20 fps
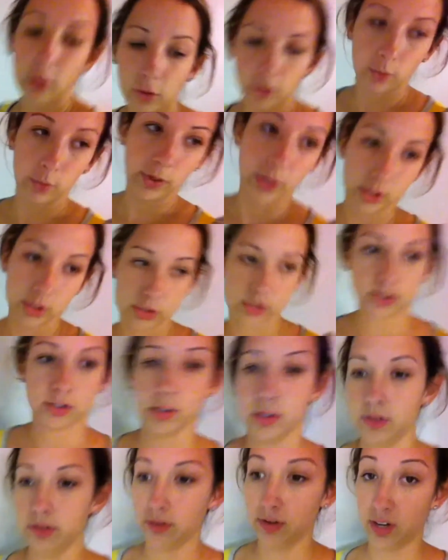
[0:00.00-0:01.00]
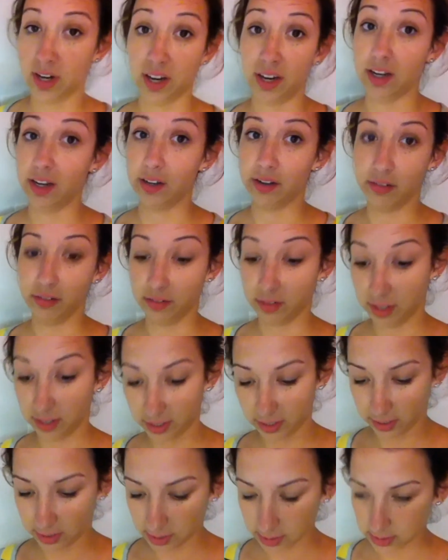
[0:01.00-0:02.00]
going to hang out, I
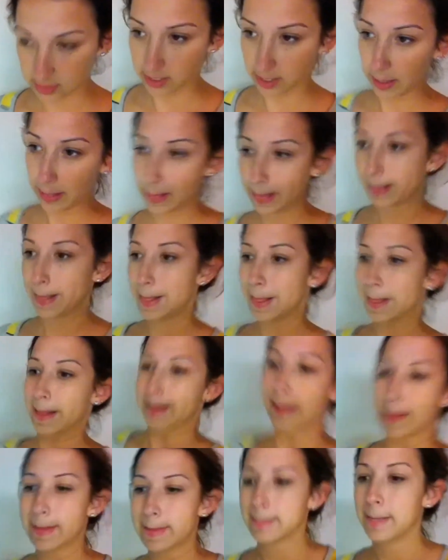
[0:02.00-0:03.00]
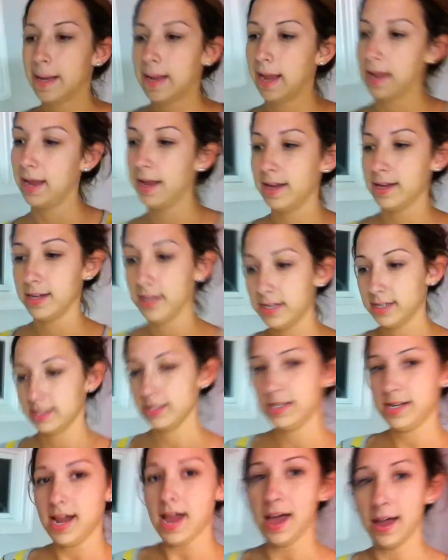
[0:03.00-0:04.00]
guess.
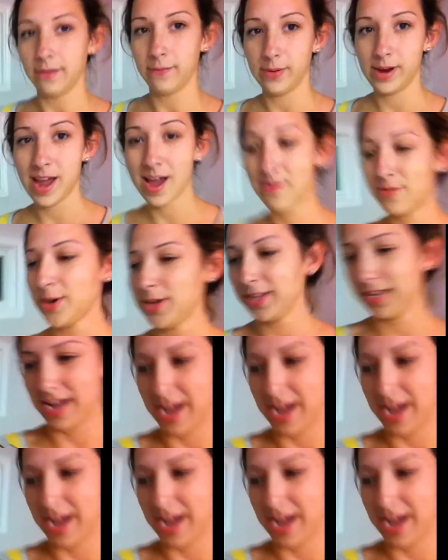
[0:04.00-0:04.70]
And yeah, we have all